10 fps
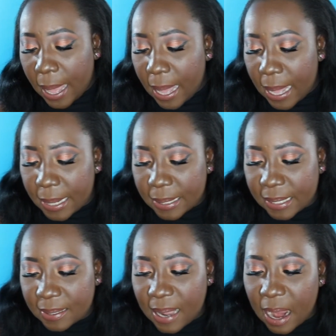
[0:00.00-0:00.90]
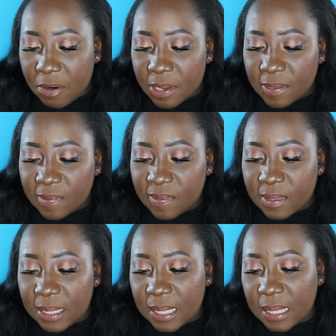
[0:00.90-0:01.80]
and it carries
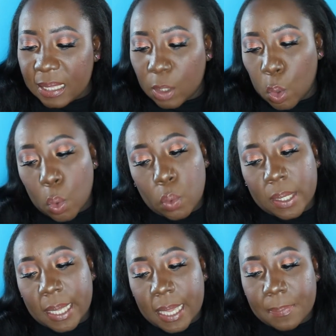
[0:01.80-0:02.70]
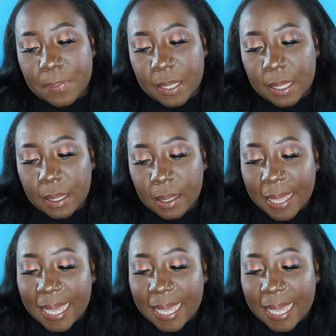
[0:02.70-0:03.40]
the code KPEI3C,